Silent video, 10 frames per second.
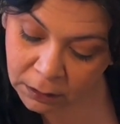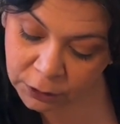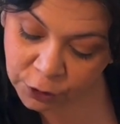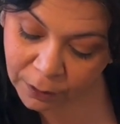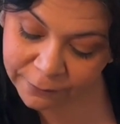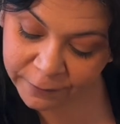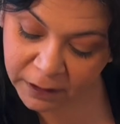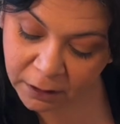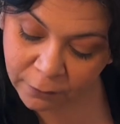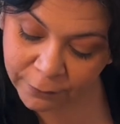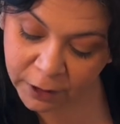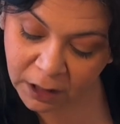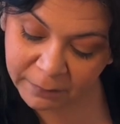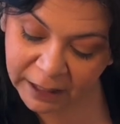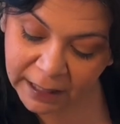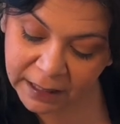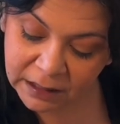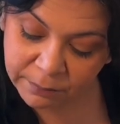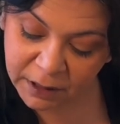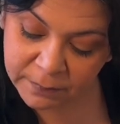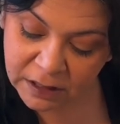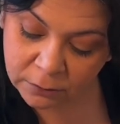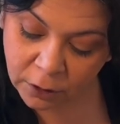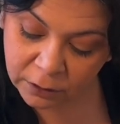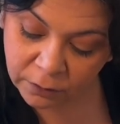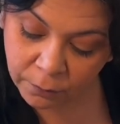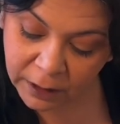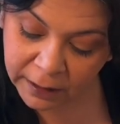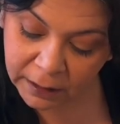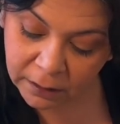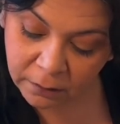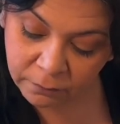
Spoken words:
joyfully overcoming any bumps along the way.